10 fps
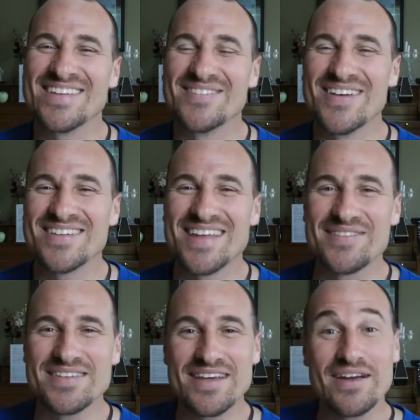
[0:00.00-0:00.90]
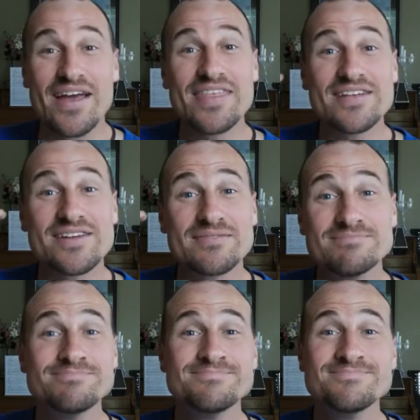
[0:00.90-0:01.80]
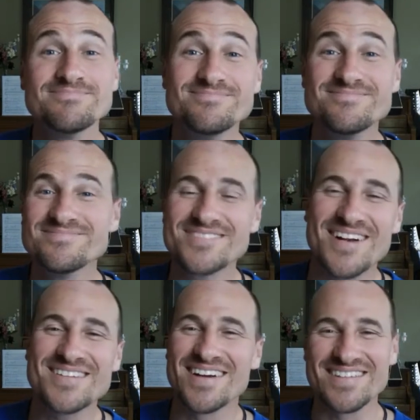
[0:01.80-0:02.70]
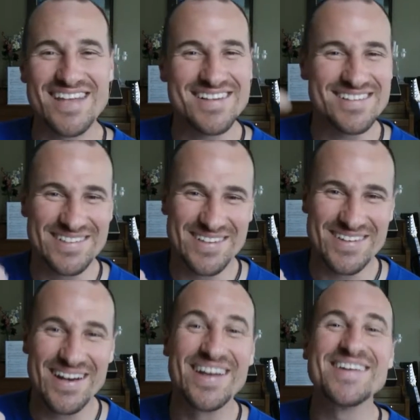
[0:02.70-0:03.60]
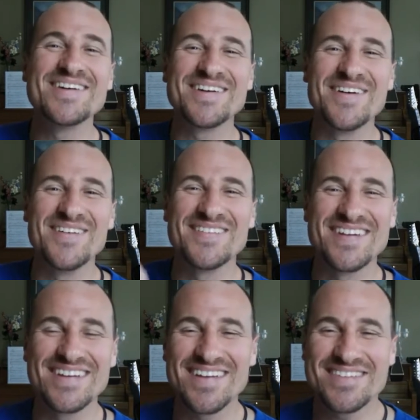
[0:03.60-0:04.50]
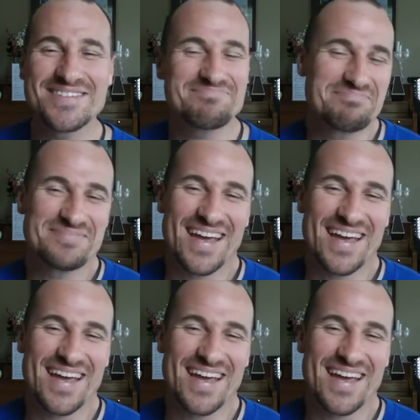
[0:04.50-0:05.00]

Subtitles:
Most of the time you say, okay, I think it's like, starts there, and it's actually either under or over, and it's,